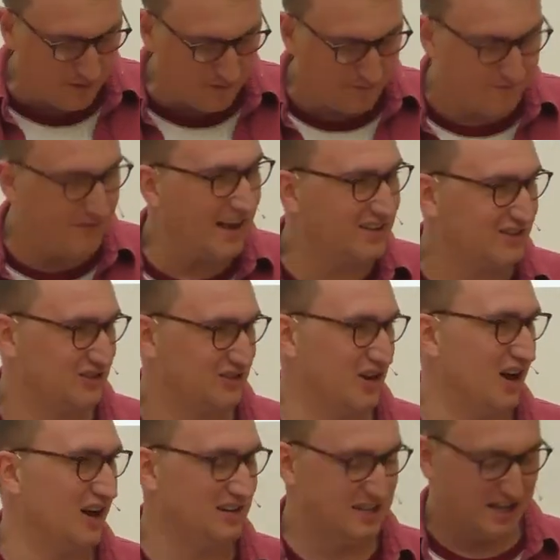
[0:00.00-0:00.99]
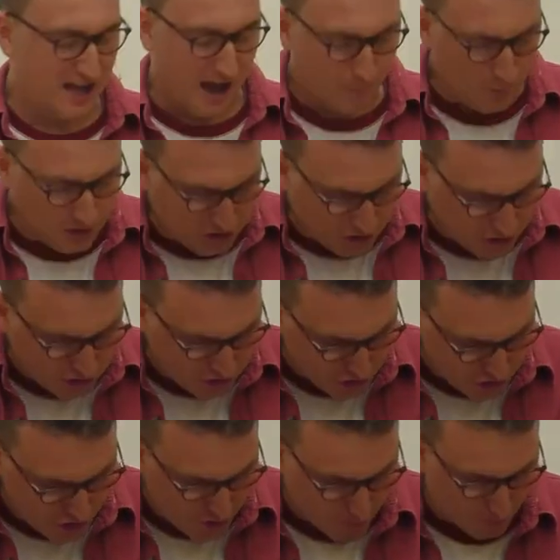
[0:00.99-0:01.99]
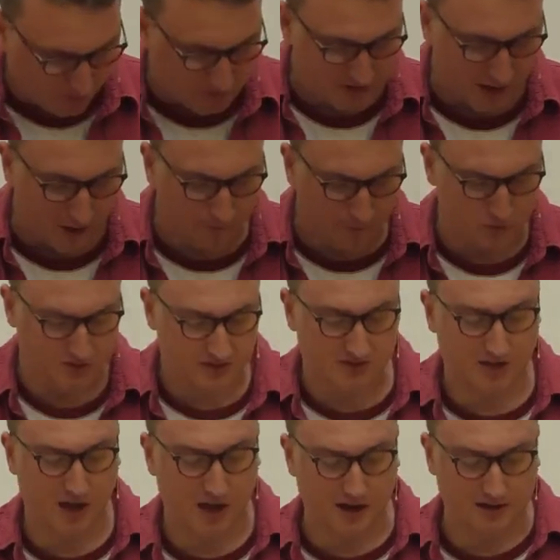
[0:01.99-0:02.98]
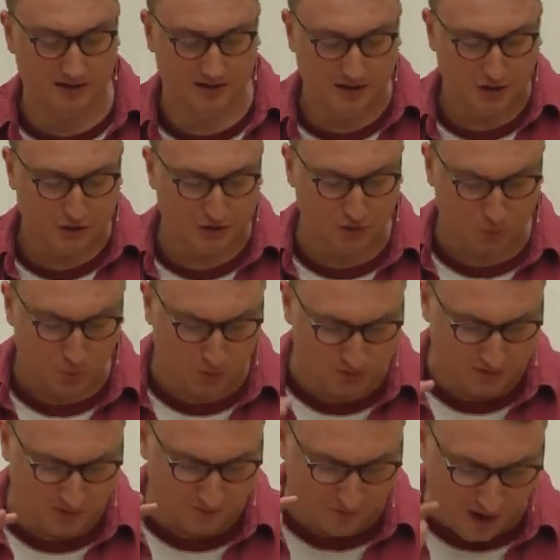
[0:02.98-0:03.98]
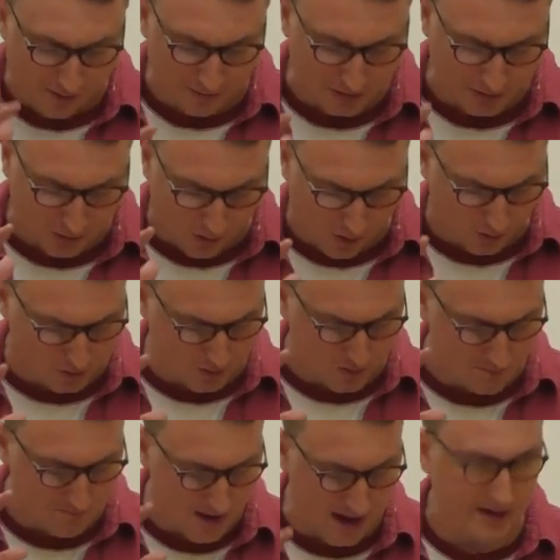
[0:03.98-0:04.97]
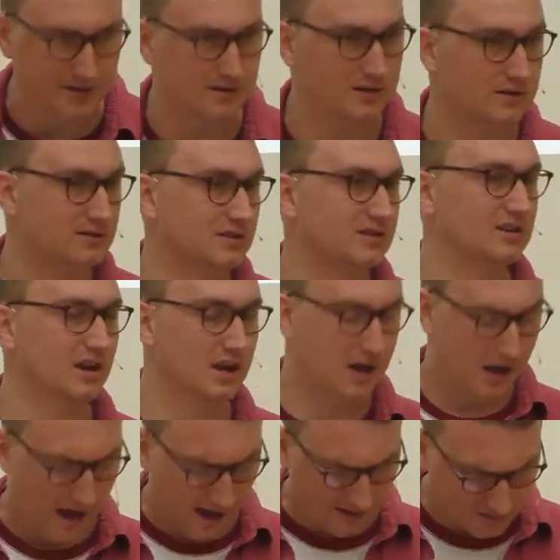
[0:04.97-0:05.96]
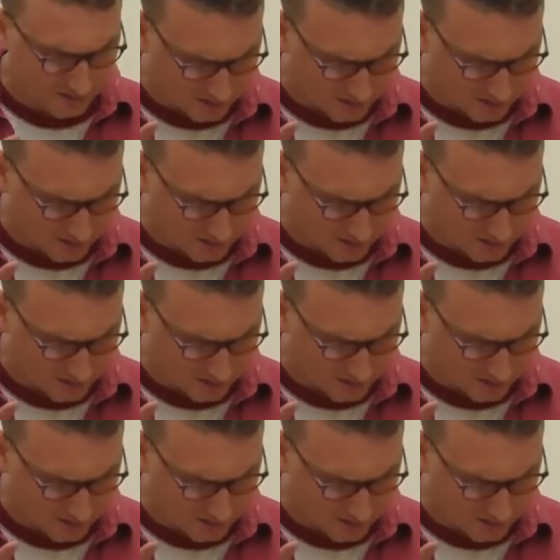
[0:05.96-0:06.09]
we fester and we stew with selfful disdain towards the very God who made us and